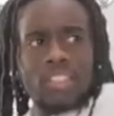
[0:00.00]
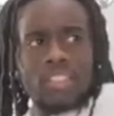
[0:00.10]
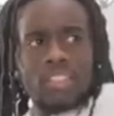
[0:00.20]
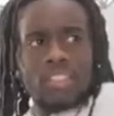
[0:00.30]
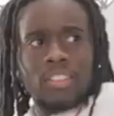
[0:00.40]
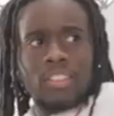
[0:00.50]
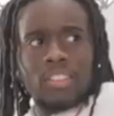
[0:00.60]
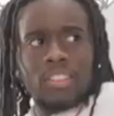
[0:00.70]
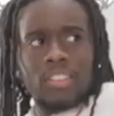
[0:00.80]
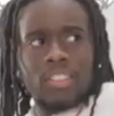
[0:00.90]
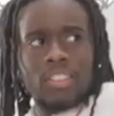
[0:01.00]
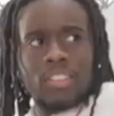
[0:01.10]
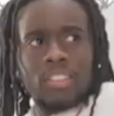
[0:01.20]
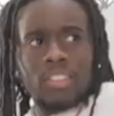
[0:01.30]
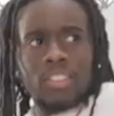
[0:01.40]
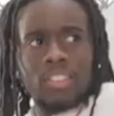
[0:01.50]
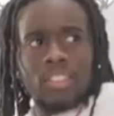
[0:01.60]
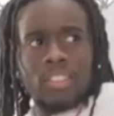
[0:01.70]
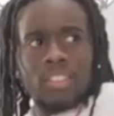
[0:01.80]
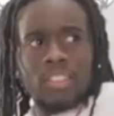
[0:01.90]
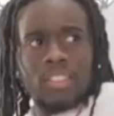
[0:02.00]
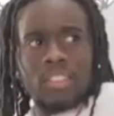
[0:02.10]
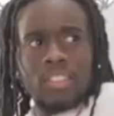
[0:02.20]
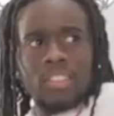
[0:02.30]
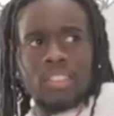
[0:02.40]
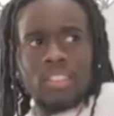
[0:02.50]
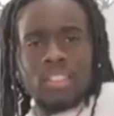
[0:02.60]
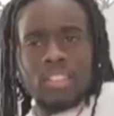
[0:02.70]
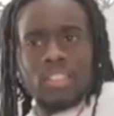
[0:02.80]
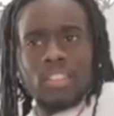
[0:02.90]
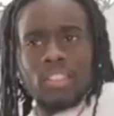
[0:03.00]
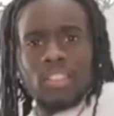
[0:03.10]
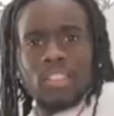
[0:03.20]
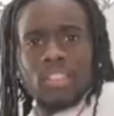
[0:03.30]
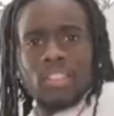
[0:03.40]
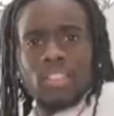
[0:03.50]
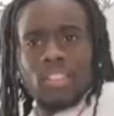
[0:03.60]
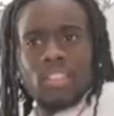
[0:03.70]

No words are spoken by the person on screen.